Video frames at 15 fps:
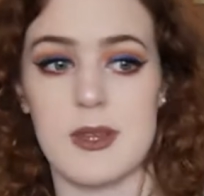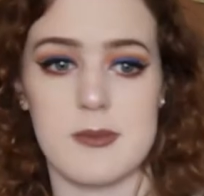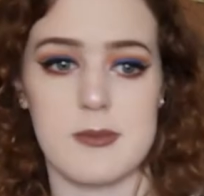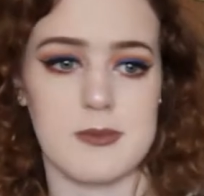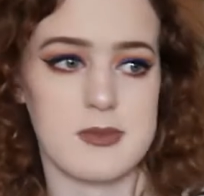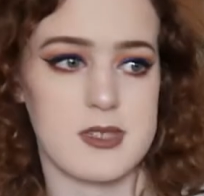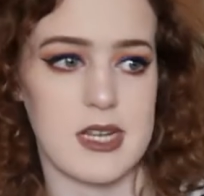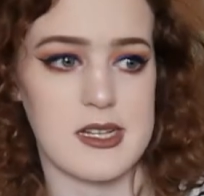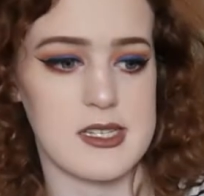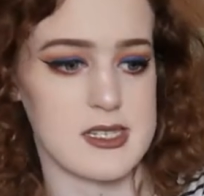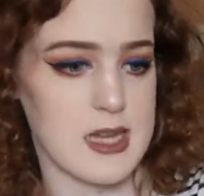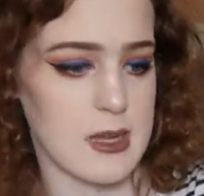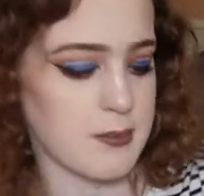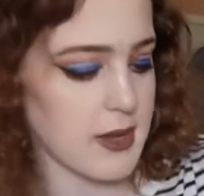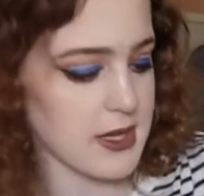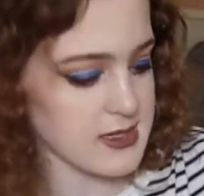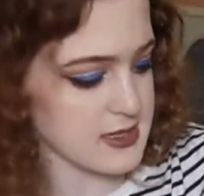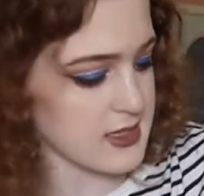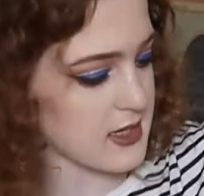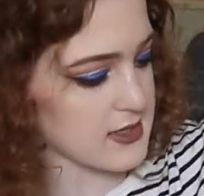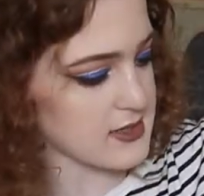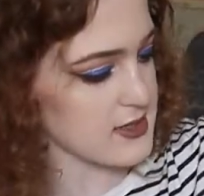them on a day-to-day
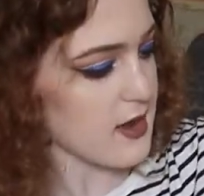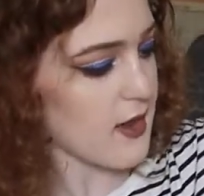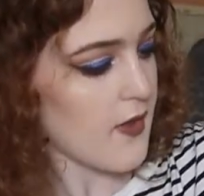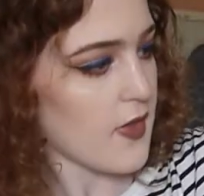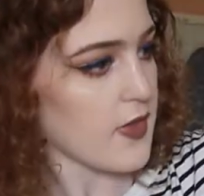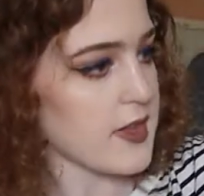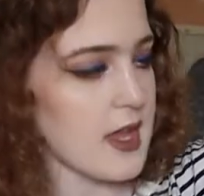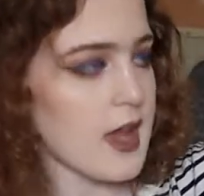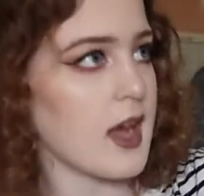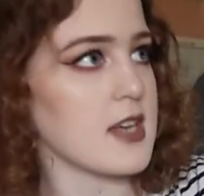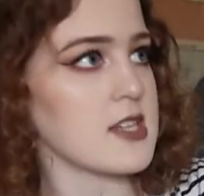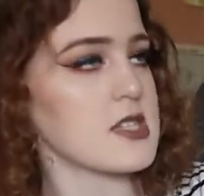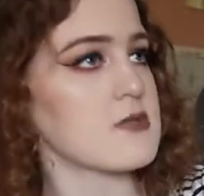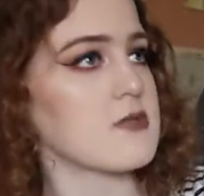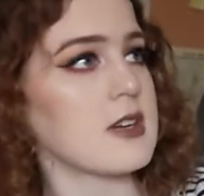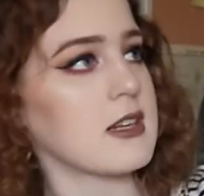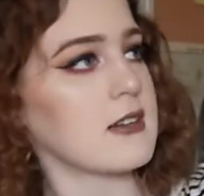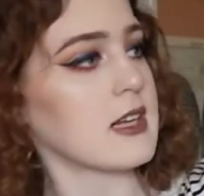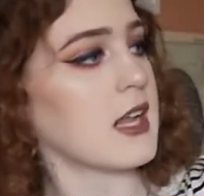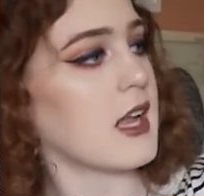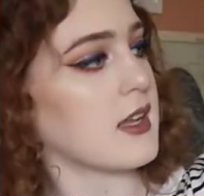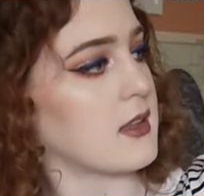basis. Yeah, I just really,
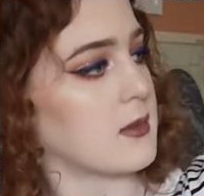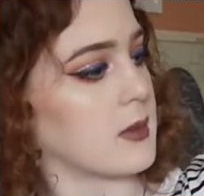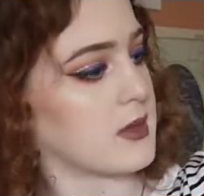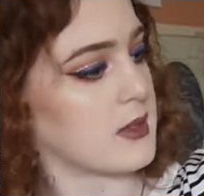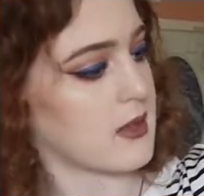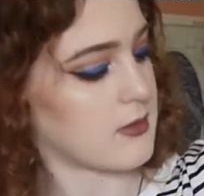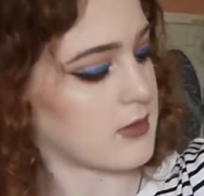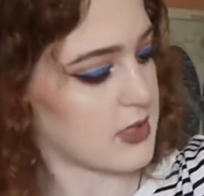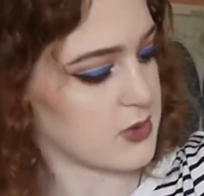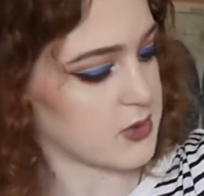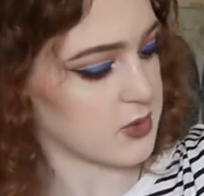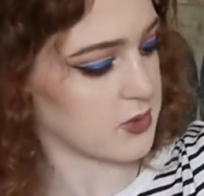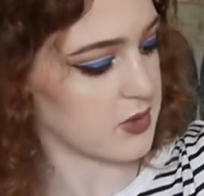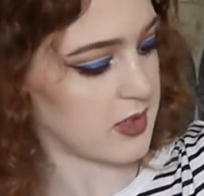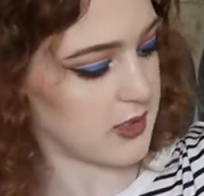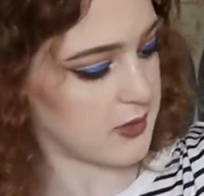really like them. I think they're really cool.